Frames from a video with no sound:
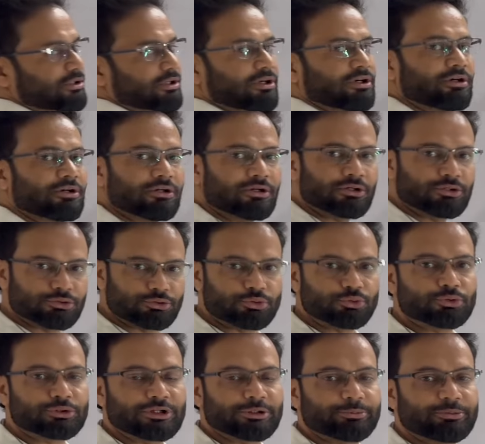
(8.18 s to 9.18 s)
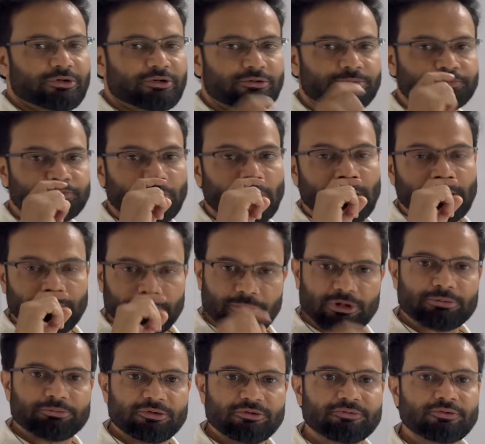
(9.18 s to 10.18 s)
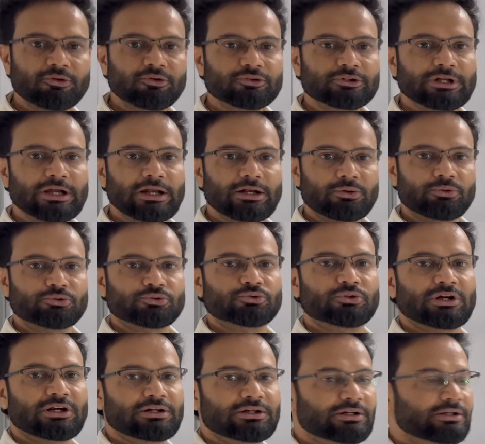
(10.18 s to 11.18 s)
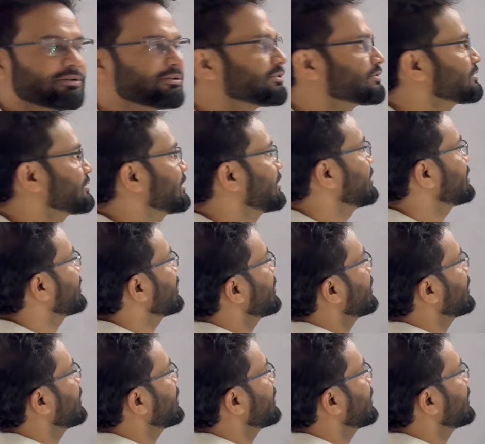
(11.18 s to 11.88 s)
the Zookeeper. But before that, we should understand